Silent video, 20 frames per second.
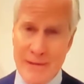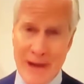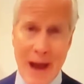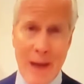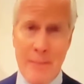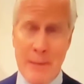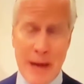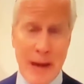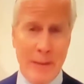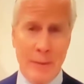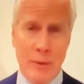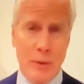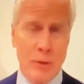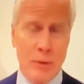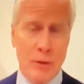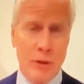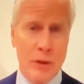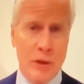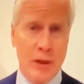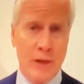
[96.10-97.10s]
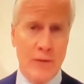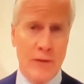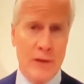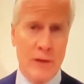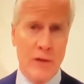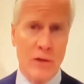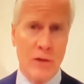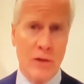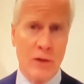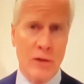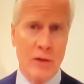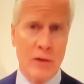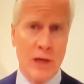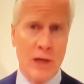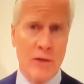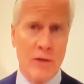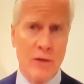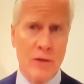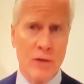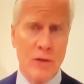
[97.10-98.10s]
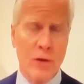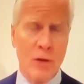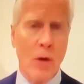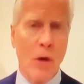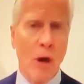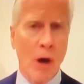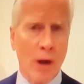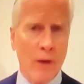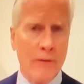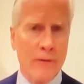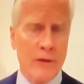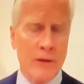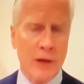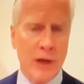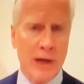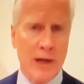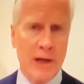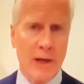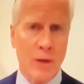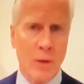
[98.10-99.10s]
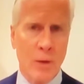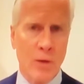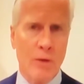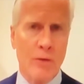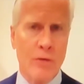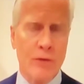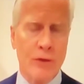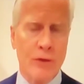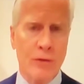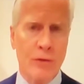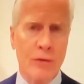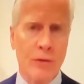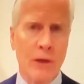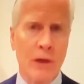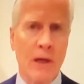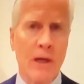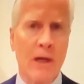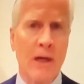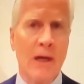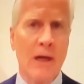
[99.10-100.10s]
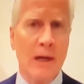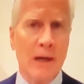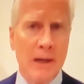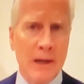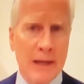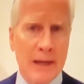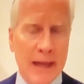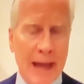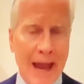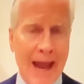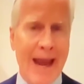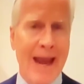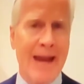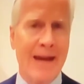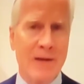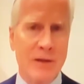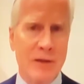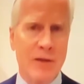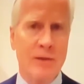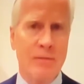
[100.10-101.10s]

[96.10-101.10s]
They've not been able to achieve this success, and so all of a sudden, in order to gain